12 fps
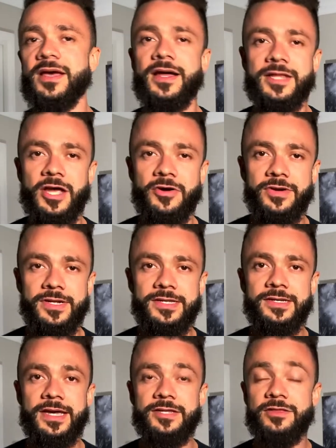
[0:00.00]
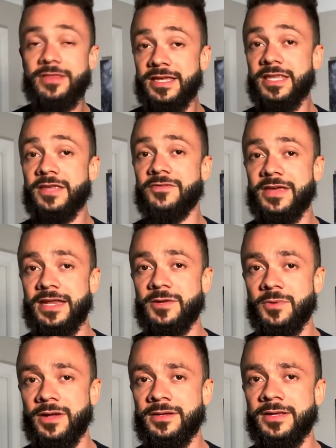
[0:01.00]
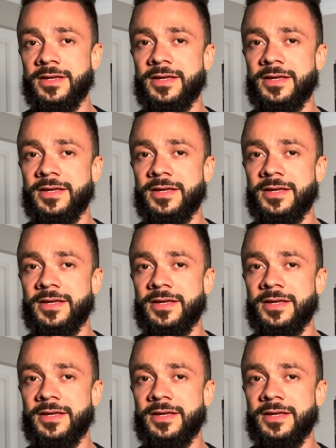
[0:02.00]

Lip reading: card currently and you're thinking of getting one,